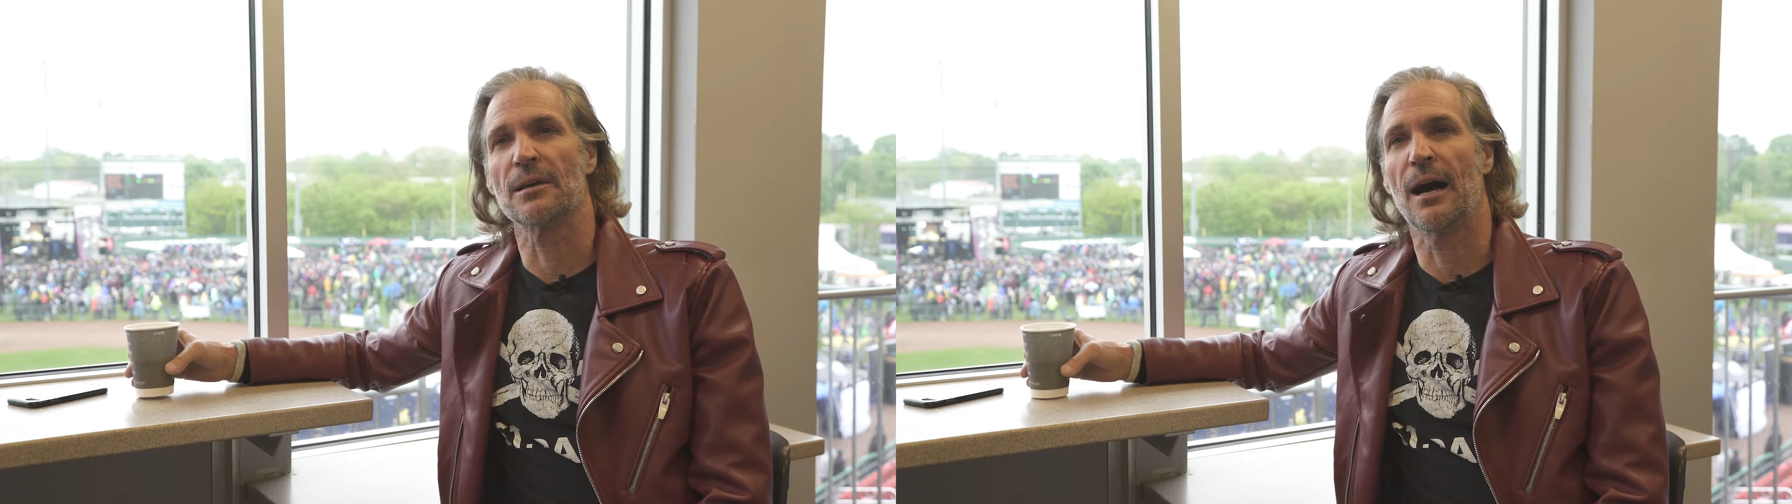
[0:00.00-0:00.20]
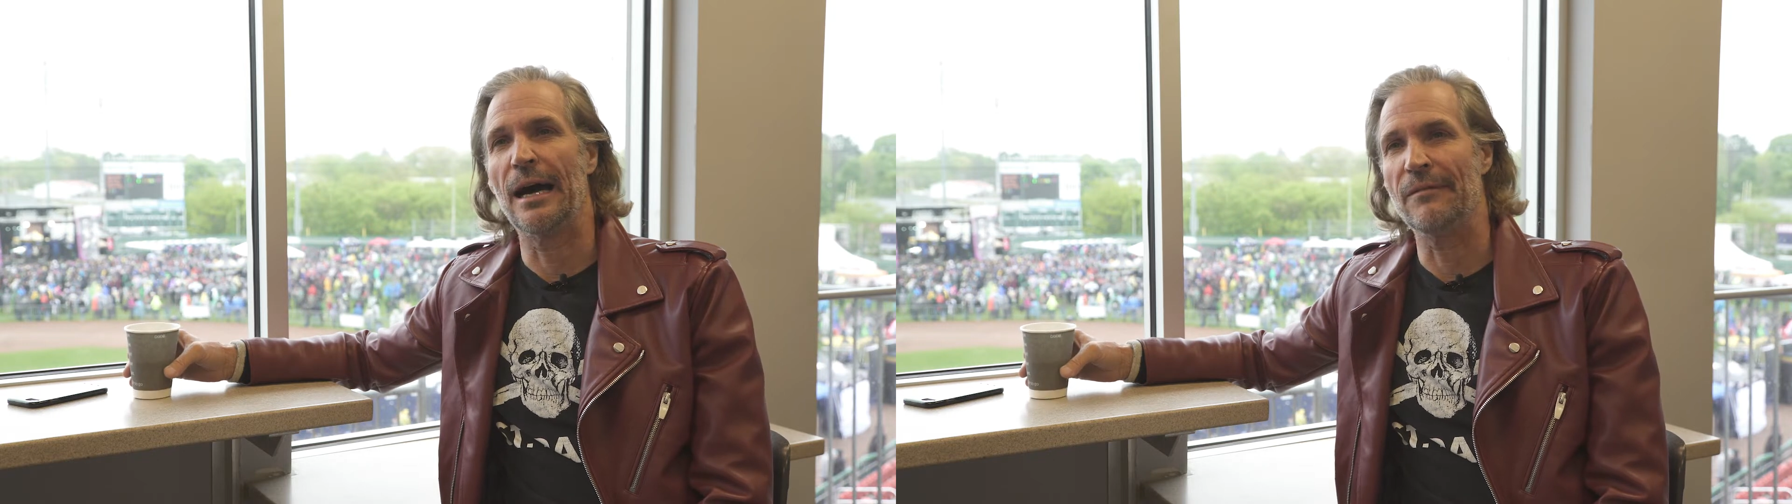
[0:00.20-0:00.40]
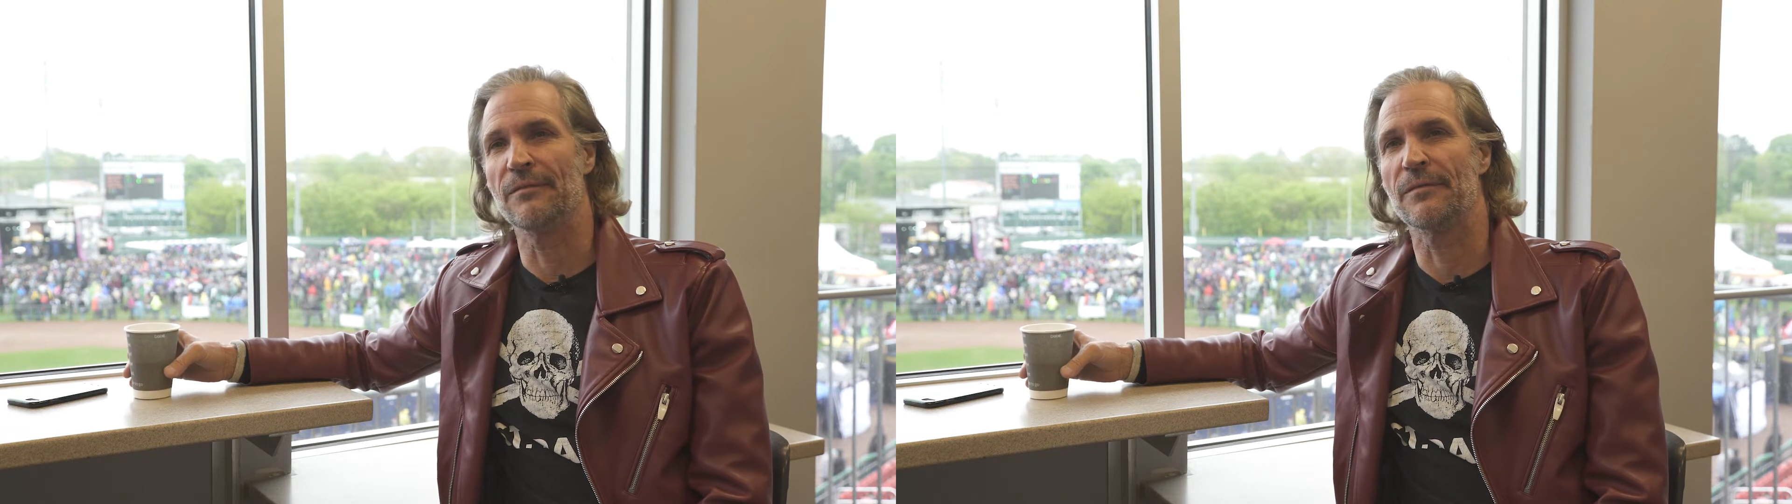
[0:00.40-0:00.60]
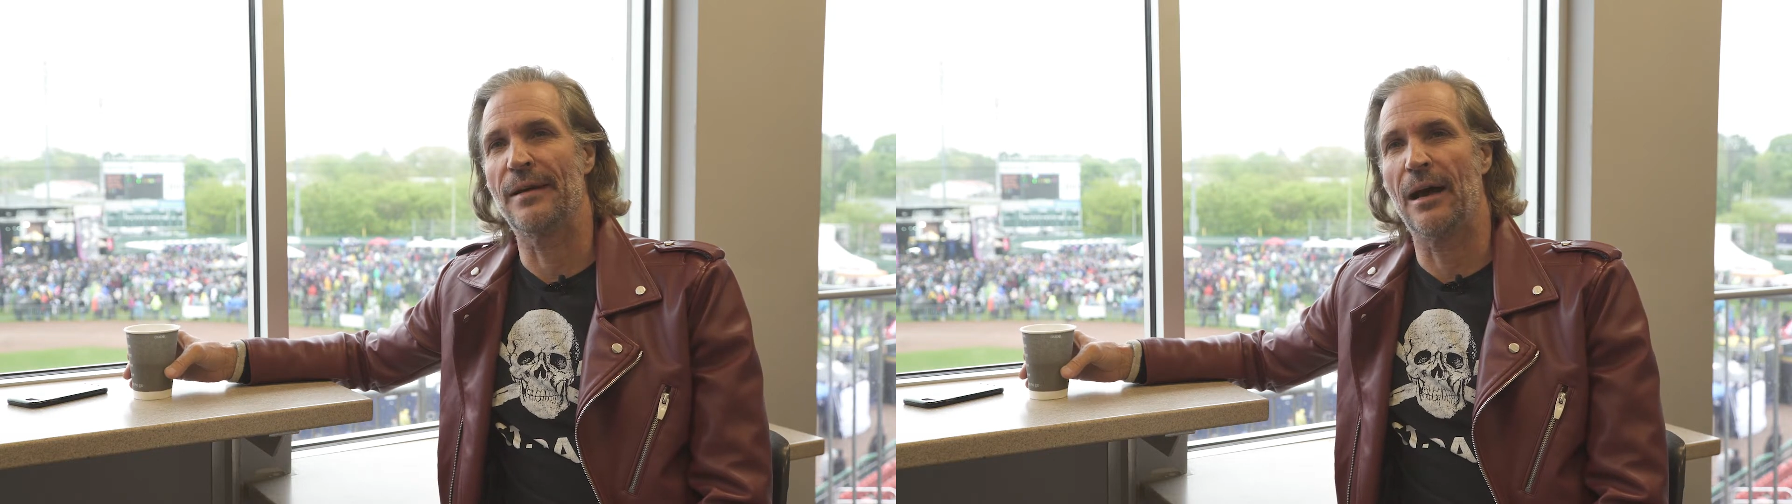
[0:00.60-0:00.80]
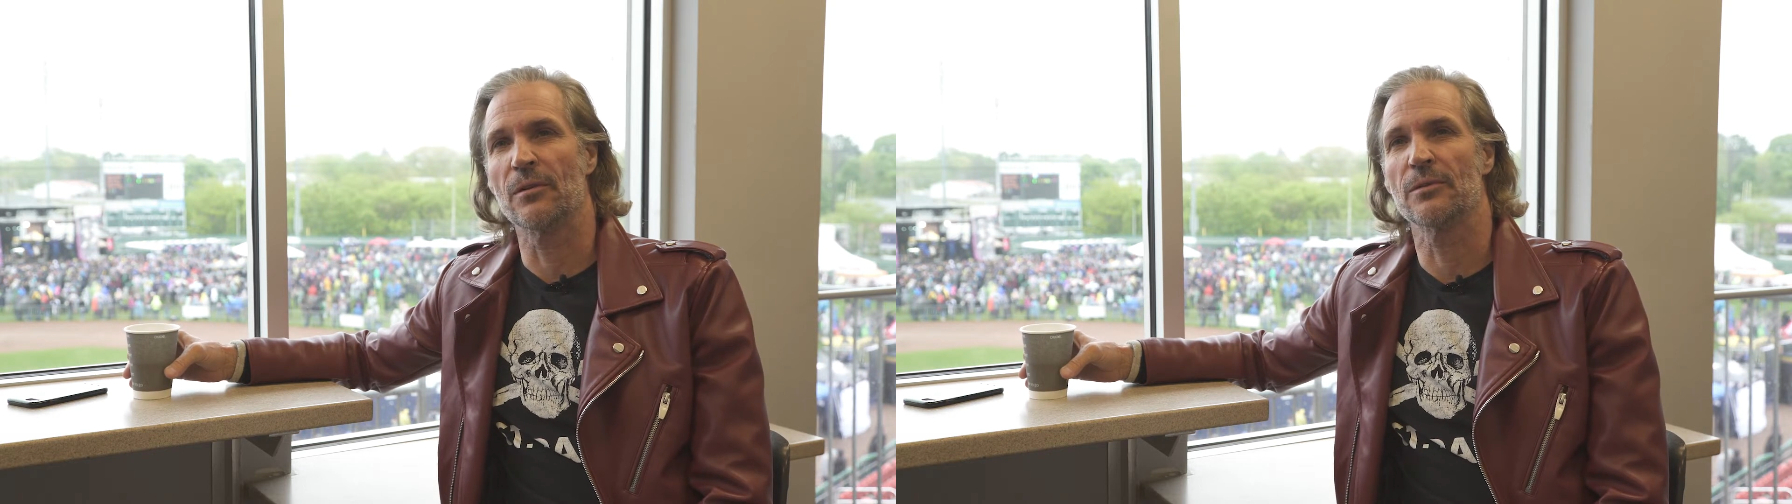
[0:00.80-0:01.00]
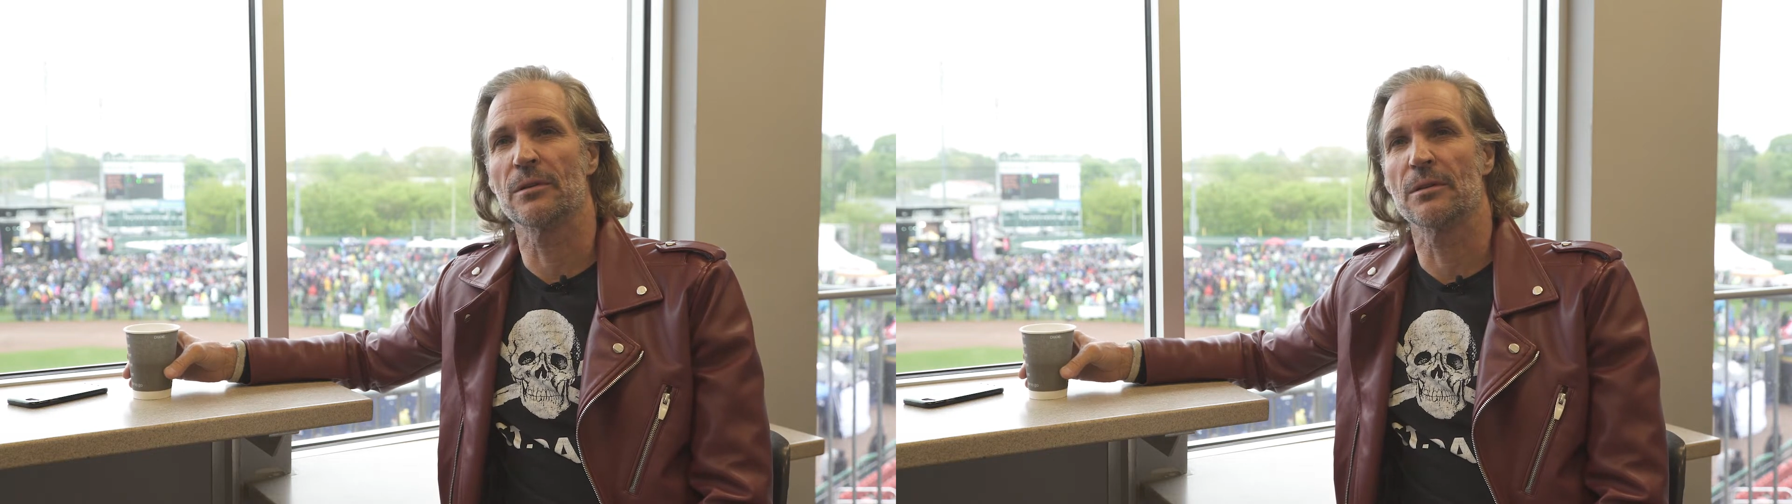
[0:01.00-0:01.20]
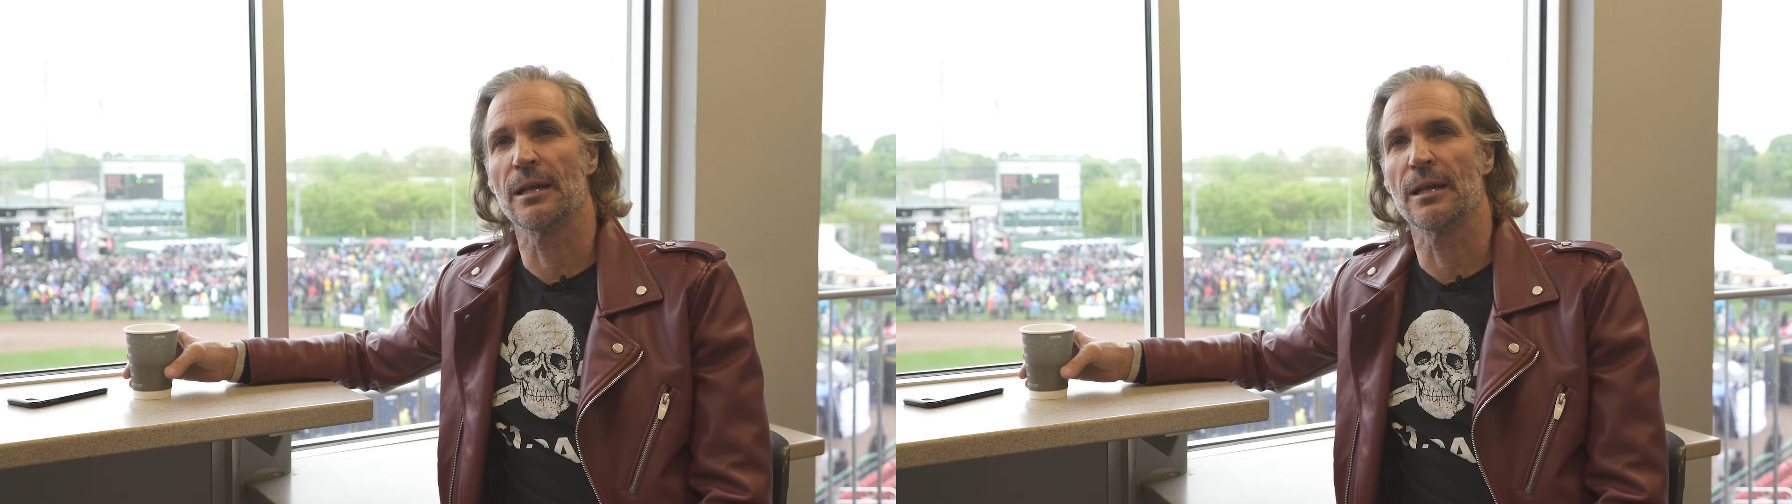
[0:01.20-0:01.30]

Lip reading: I've found,